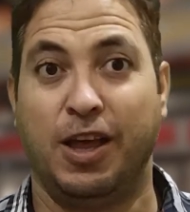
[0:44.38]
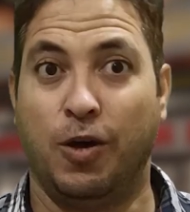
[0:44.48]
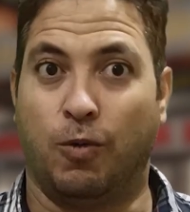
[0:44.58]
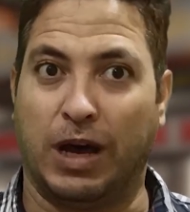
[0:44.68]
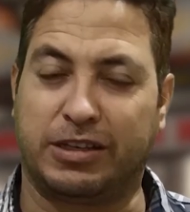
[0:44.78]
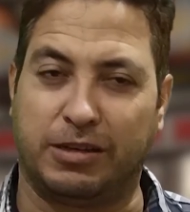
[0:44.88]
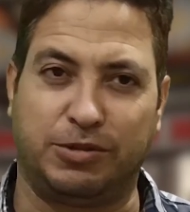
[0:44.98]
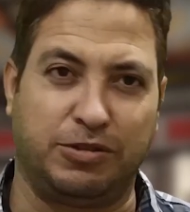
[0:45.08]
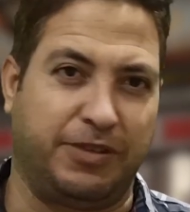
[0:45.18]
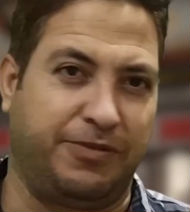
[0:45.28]
Welcome
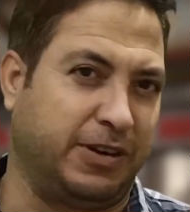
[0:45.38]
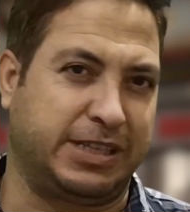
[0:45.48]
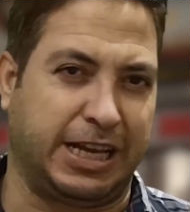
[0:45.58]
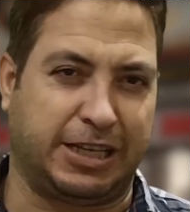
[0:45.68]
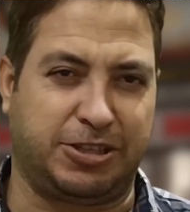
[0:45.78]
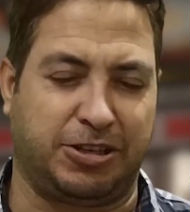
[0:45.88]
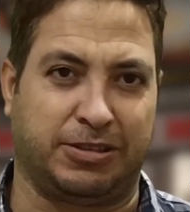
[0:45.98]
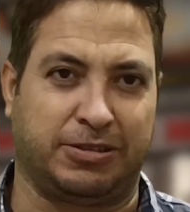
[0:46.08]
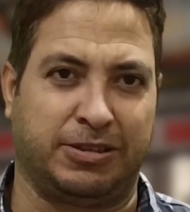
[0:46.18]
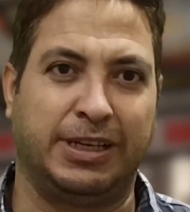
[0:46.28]
to the first
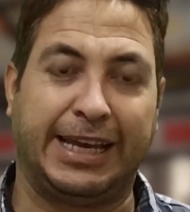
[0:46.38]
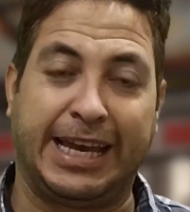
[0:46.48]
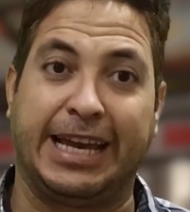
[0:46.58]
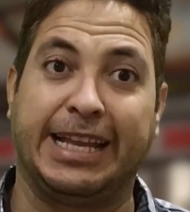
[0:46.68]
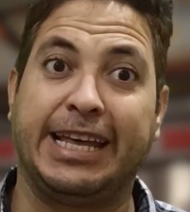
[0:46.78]
lecture in